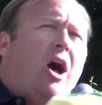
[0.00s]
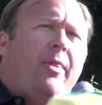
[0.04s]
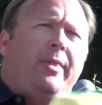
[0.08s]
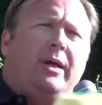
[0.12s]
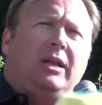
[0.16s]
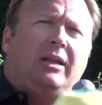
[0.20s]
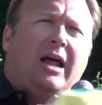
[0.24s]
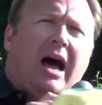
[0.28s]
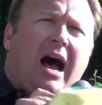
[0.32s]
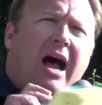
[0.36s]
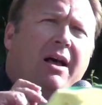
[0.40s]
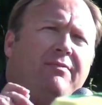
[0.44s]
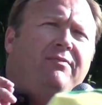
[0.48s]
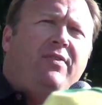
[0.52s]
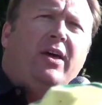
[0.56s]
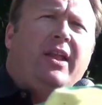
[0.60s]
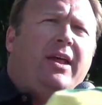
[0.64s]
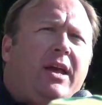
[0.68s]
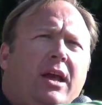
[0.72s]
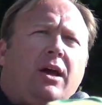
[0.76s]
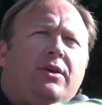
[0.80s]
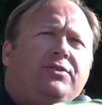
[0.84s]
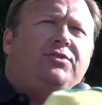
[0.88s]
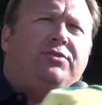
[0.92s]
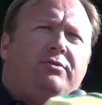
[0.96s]
on the live
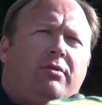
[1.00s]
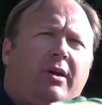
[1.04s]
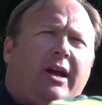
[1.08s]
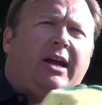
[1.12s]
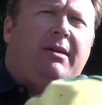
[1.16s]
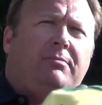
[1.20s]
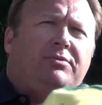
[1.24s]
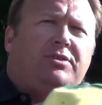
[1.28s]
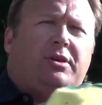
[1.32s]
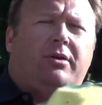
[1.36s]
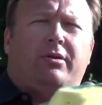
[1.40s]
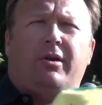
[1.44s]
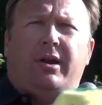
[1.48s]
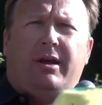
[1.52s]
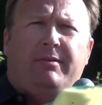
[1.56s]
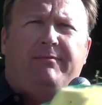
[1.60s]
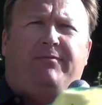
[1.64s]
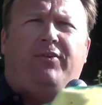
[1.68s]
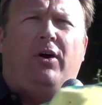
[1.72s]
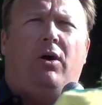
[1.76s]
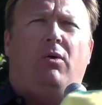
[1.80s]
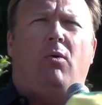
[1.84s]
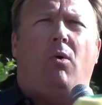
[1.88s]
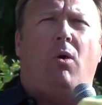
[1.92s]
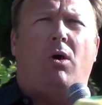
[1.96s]
video streams that are at
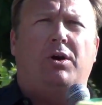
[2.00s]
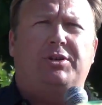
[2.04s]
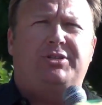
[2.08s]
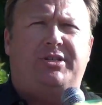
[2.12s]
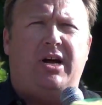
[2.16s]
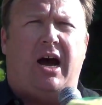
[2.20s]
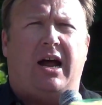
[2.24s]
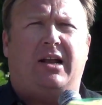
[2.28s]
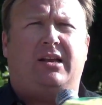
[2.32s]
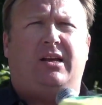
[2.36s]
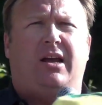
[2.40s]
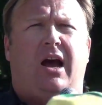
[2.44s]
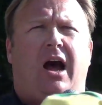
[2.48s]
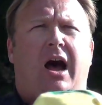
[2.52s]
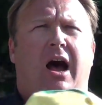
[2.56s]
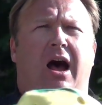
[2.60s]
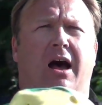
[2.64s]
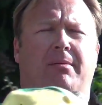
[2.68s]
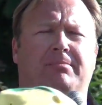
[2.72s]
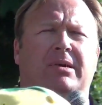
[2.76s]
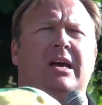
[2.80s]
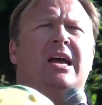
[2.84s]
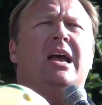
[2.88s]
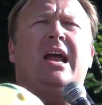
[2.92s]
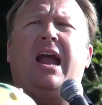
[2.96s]

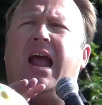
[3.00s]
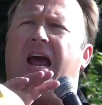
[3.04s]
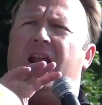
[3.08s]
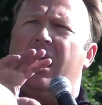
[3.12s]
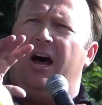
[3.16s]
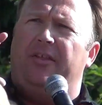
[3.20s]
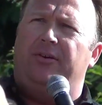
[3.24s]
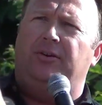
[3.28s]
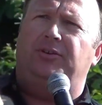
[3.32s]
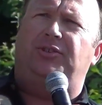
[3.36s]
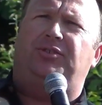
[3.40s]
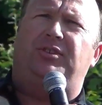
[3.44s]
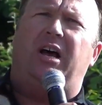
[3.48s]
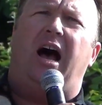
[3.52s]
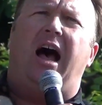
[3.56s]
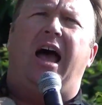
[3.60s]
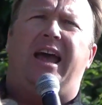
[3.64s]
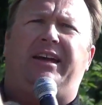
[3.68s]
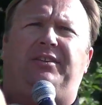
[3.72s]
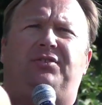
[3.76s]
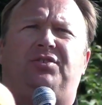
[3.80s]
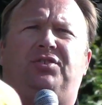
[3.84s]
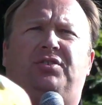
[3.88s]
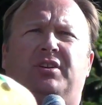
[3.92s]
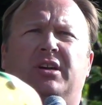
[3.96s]
Infowars.com and other
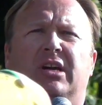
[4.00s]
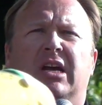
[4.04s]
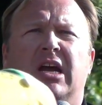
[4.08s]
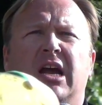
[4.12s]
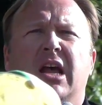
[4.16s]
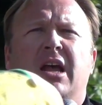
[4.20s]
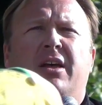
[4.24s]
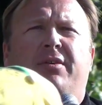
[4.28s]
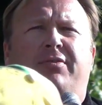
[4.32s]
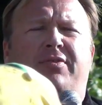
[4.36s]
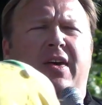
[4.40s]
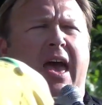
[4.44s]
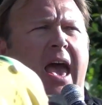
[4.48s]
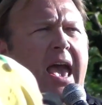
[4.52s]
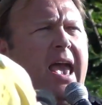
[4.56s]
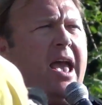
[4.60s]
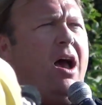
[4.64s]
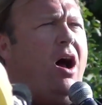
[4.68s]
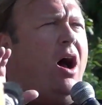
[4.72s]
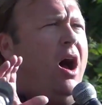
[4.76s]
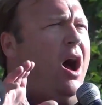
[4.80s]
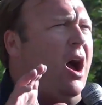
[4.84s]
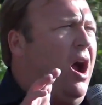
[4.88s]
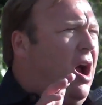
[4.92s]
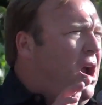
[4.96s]
sites. They
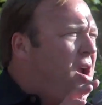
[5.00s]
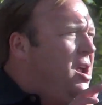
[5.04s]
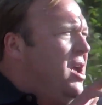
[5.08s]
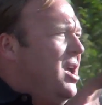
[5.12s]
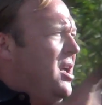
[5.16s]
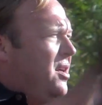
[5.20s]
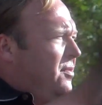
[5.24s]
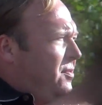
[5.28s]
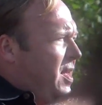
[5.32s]
are